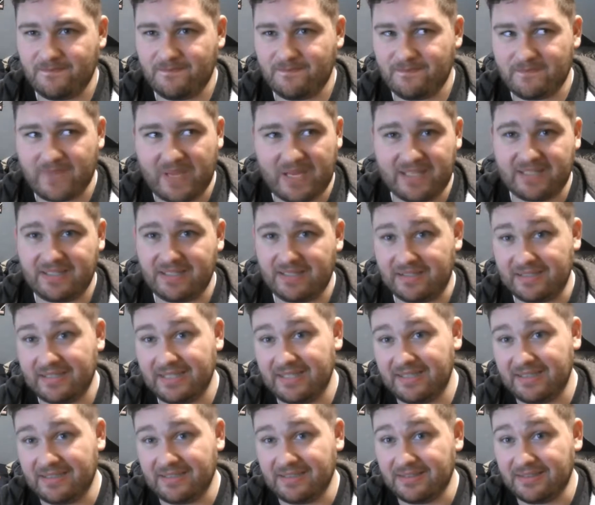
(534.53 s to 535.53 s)

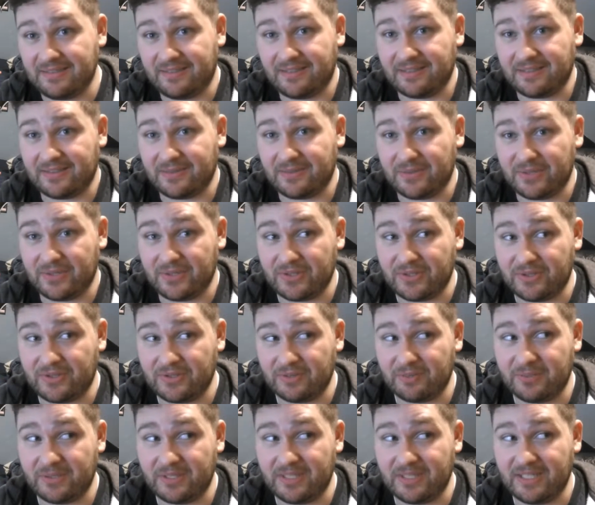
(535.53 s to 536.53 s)
Basically. Long story
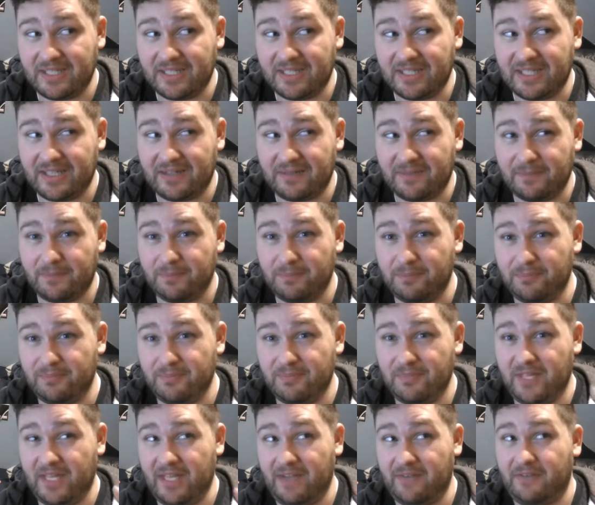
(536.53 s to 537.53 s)
short, but in, like, a,
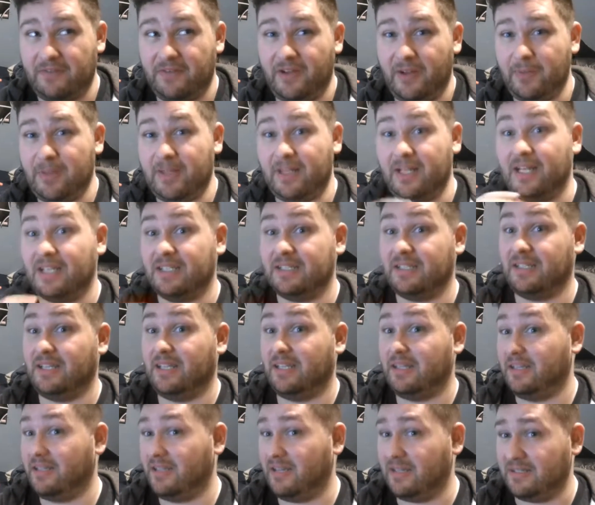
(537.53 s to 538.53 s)
like,
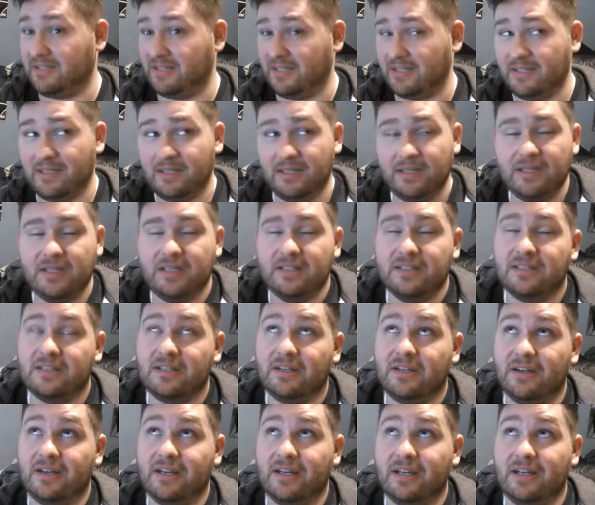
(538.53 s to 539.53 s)
fabulase kind of sense.
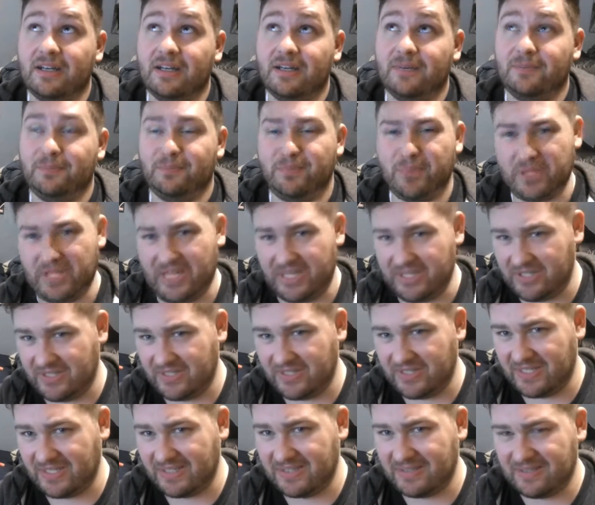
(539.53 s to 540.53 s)
Sorry, pretentious
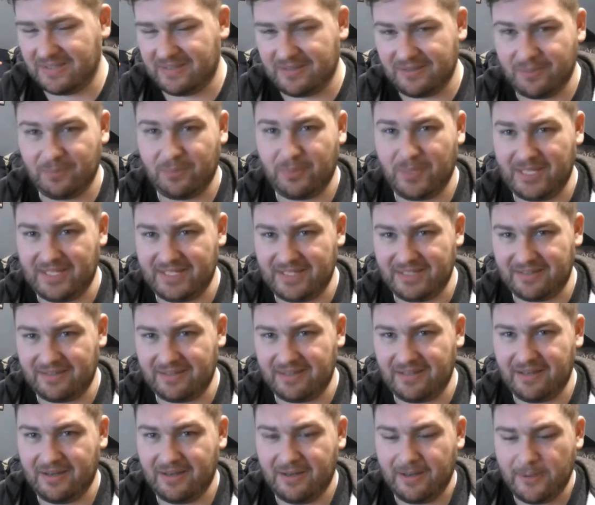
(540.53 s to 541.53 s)
sense,
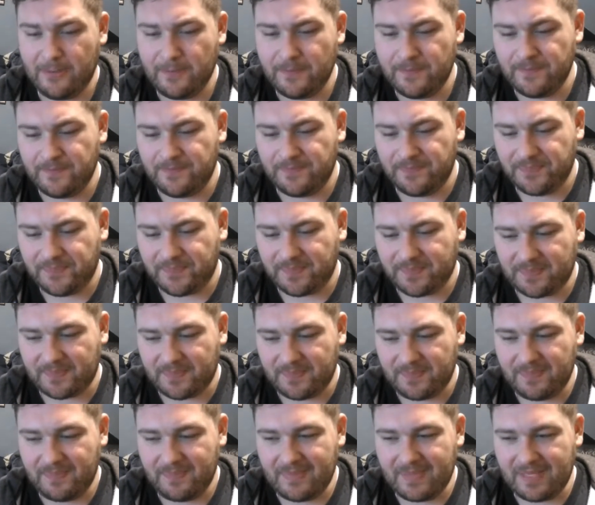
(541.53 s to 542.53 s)
basically.
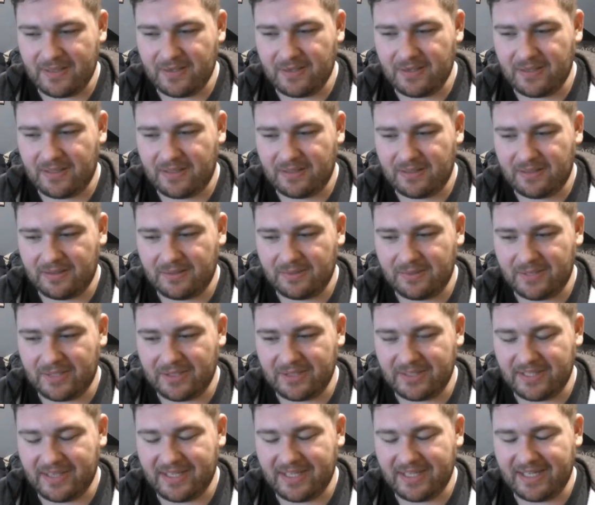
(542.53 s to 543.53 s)

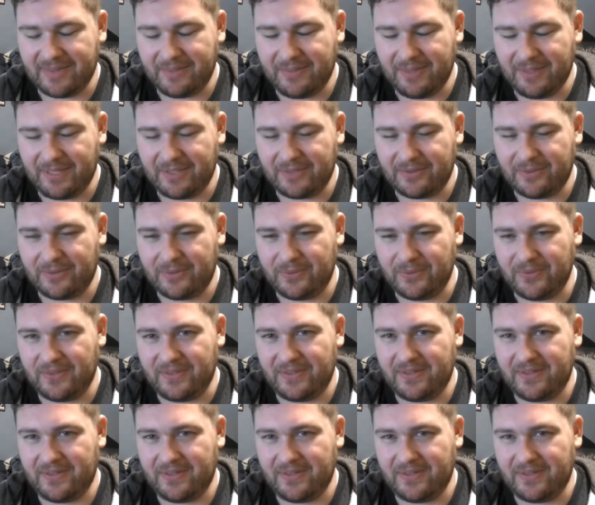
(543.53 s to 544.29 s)
I think I made an old,